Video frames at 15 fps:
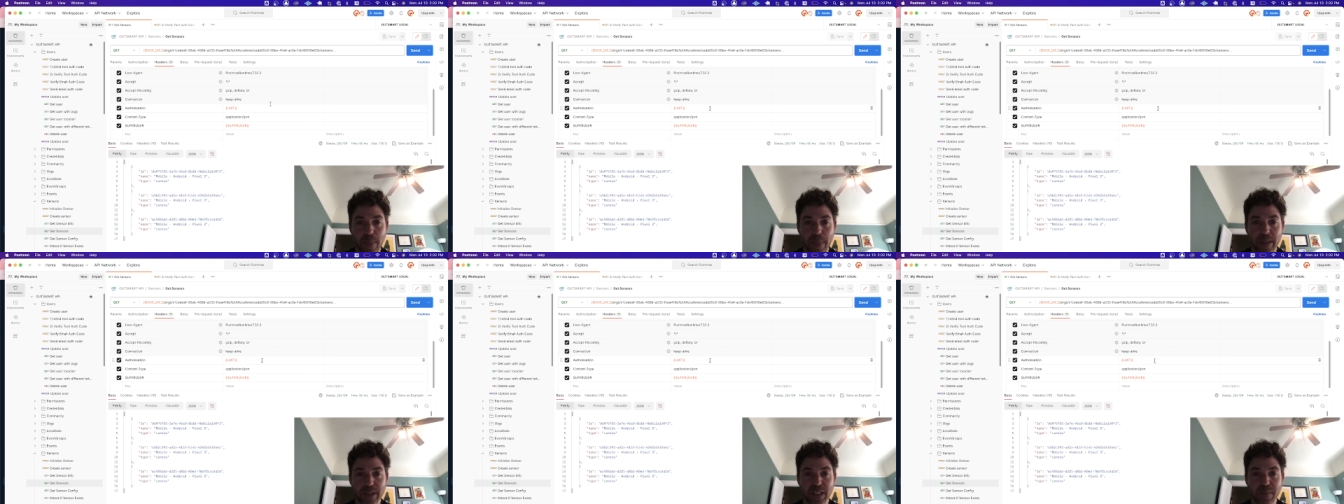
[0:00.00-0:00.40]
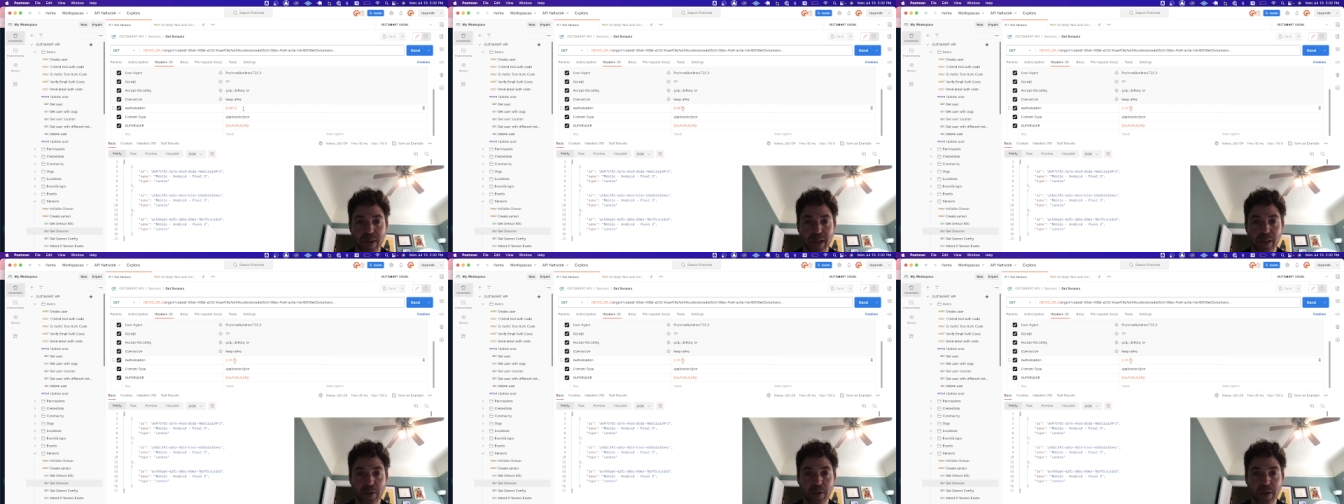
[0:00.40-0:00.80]
This is my
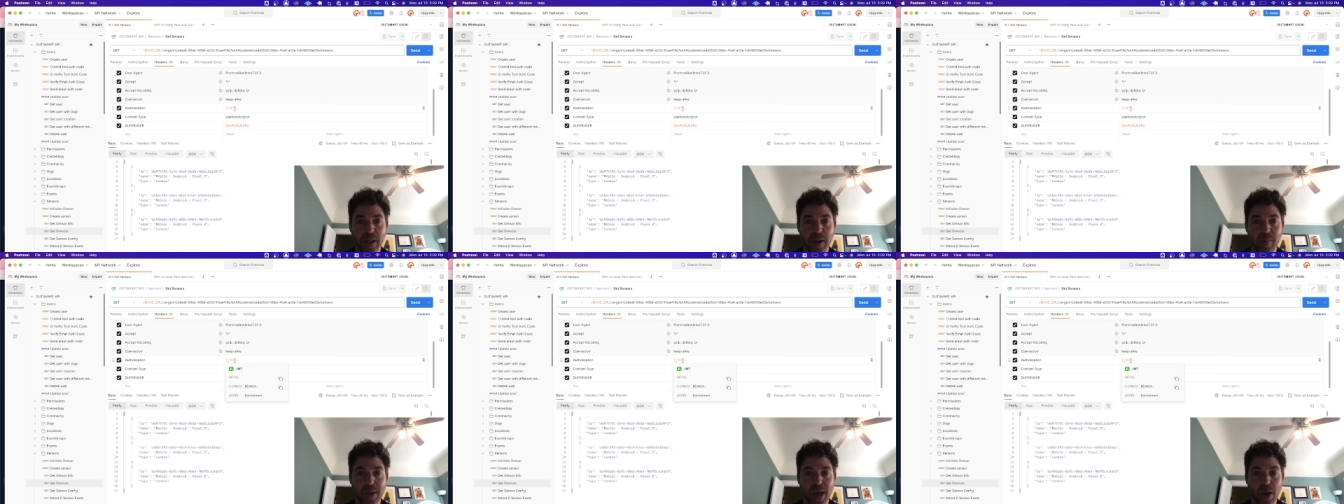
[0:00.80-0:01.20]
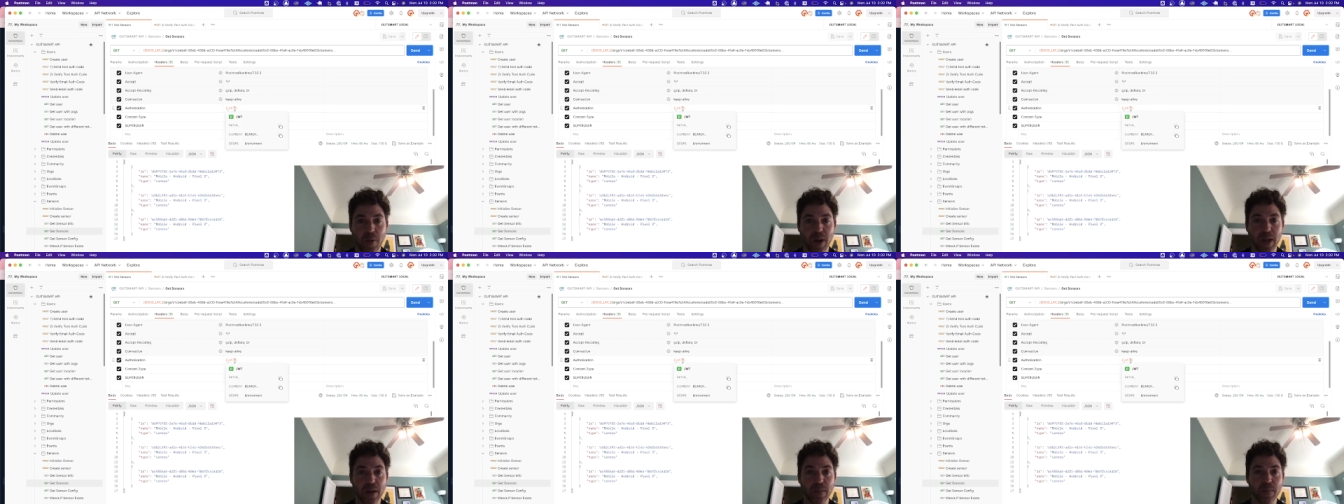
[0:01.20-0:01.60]
local API
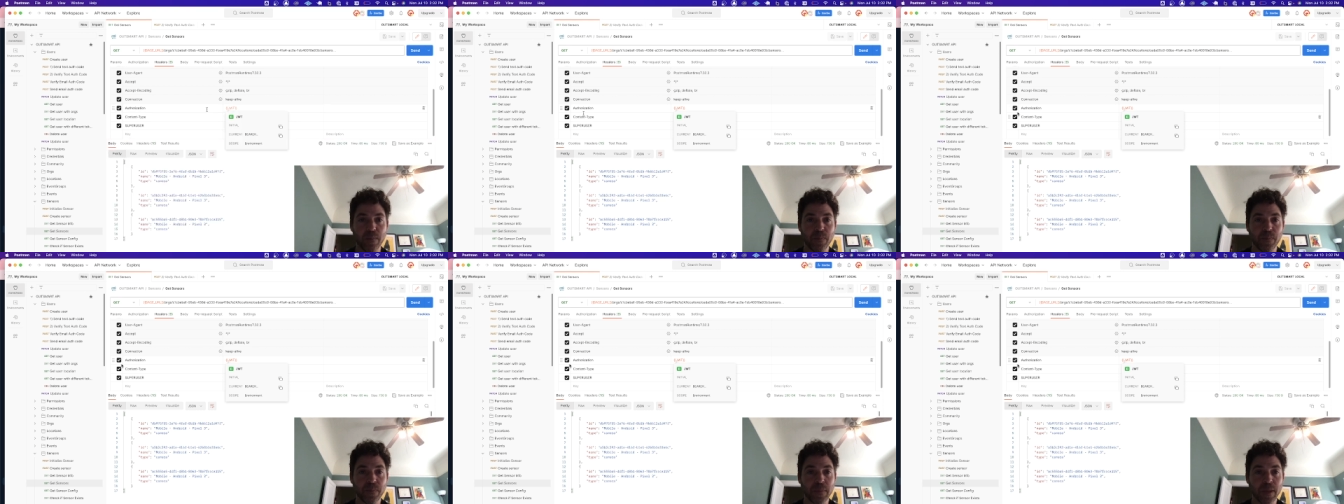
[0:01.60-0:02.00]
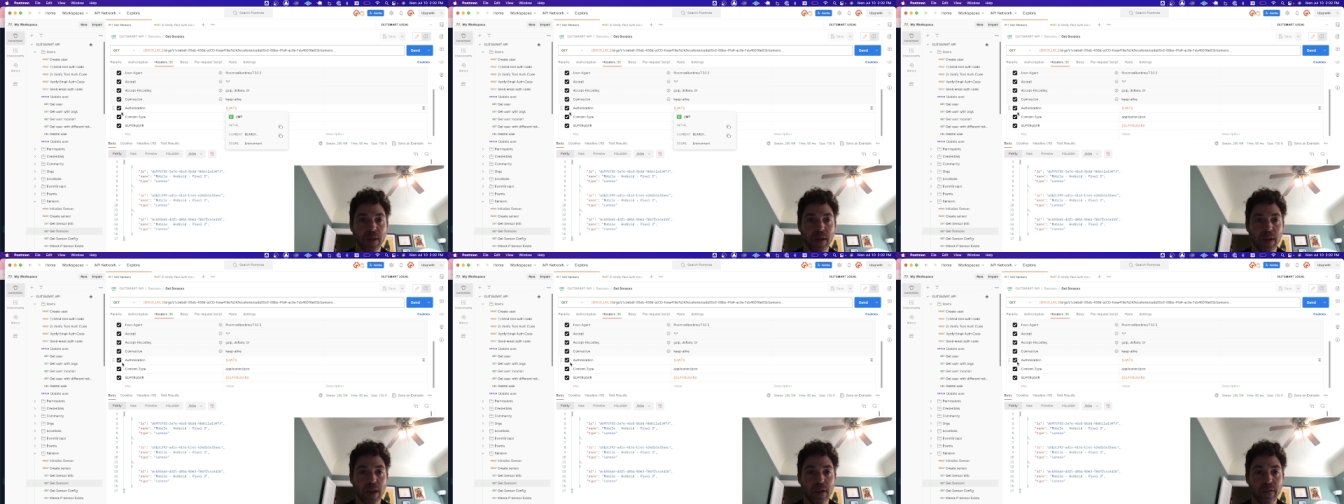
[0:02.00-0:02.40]
running.
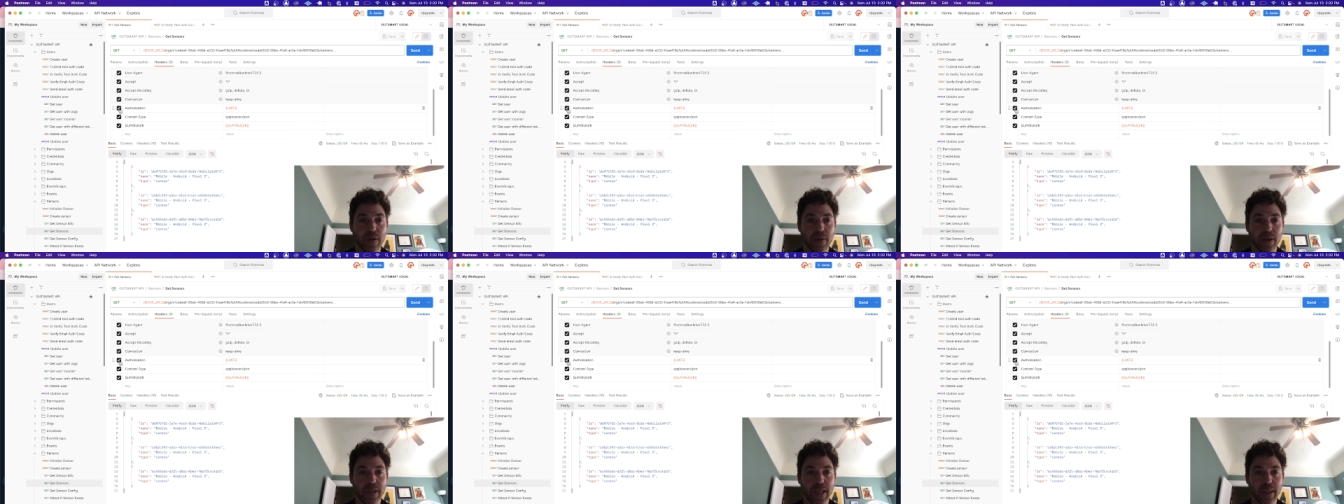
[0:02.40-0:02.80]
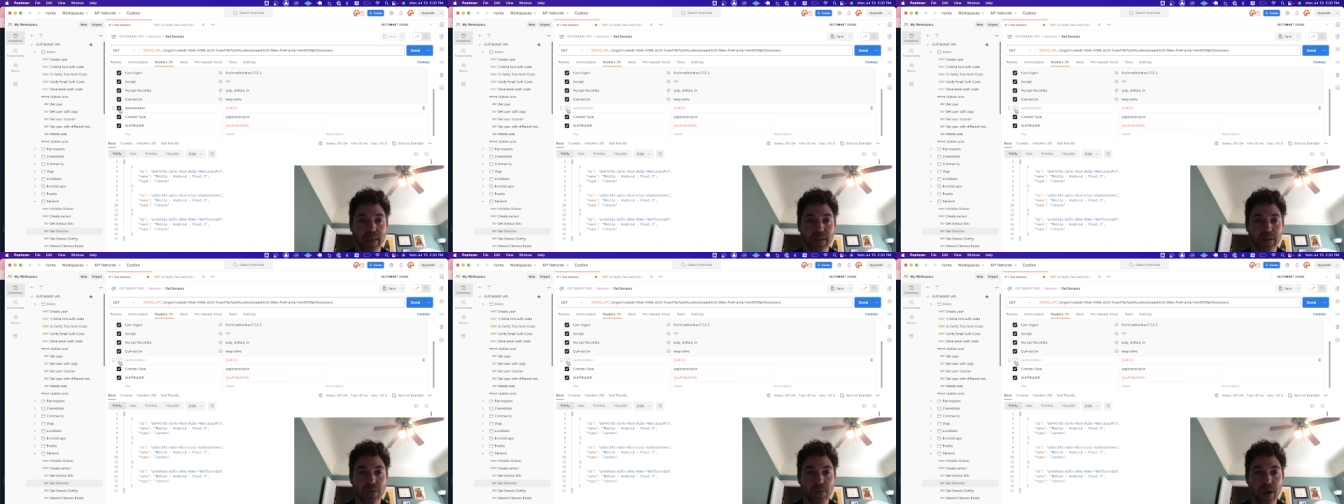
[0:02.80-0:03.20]
If I were to take
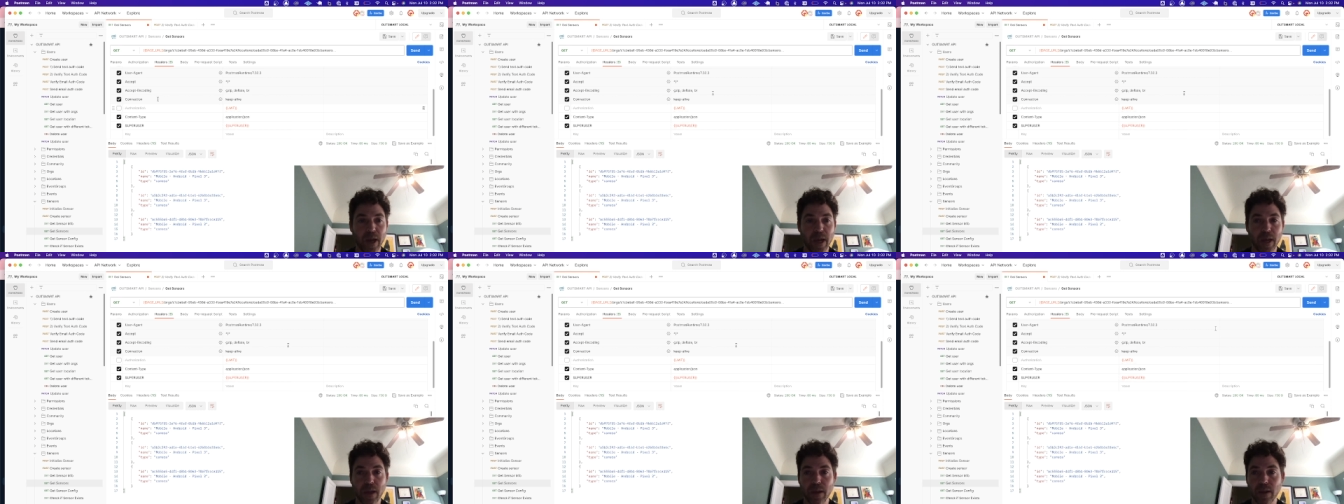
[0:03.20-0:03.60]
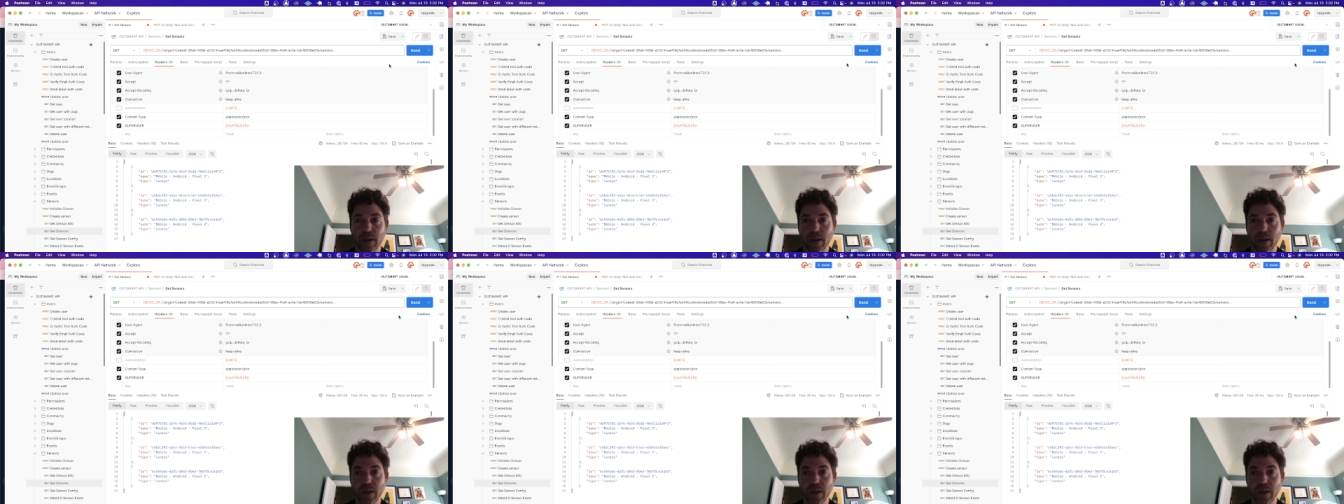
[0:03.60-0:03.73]
this away,